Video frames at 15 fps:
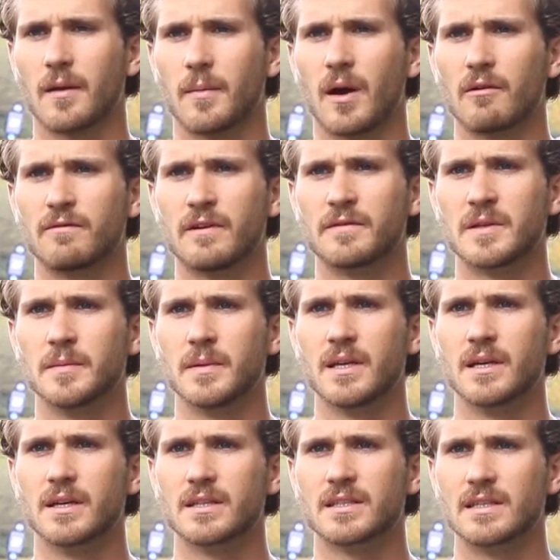about 50
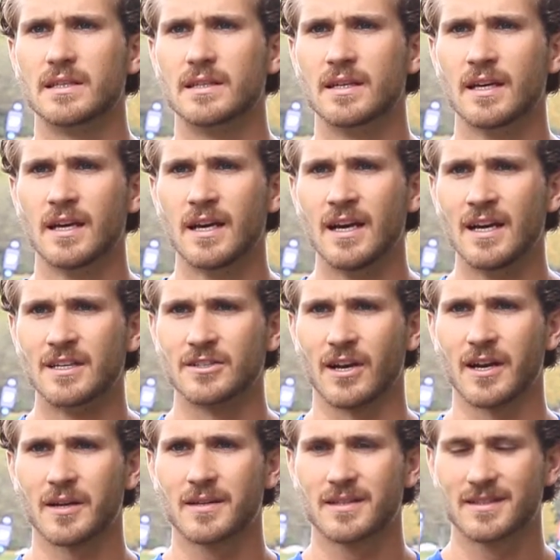meters, and
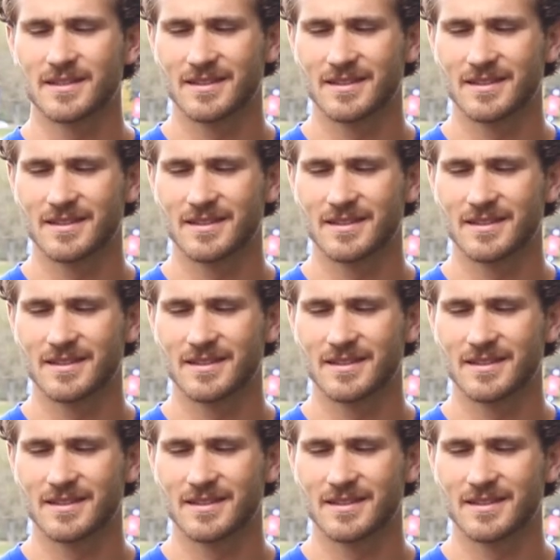trying to,